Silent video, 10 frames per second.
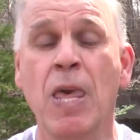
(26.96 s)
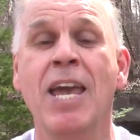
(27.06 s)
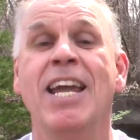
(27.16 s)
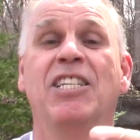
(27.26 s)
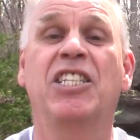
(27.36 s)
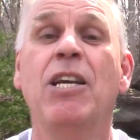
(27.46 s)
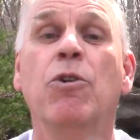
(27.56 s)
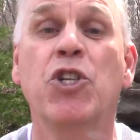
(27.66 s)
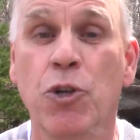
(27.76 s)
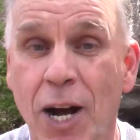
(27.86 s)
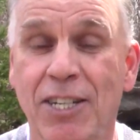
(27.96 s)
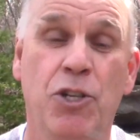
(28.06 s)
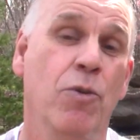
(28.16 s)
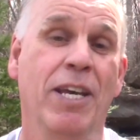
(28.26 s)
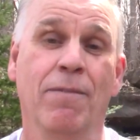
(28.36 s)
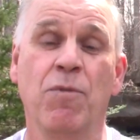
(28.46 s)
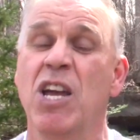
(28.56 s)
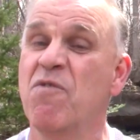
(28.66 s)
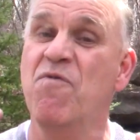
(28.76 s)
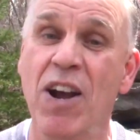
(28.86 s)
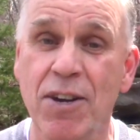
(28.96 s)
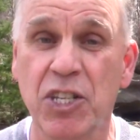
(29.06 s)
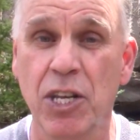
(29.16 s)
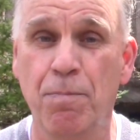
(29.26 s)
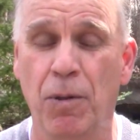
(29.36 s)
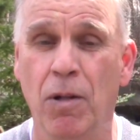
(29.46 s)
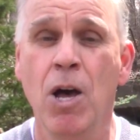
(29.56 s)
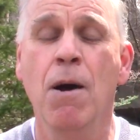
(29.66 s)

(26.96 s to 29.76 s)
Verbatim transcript: and see what you're not doing. Very simple.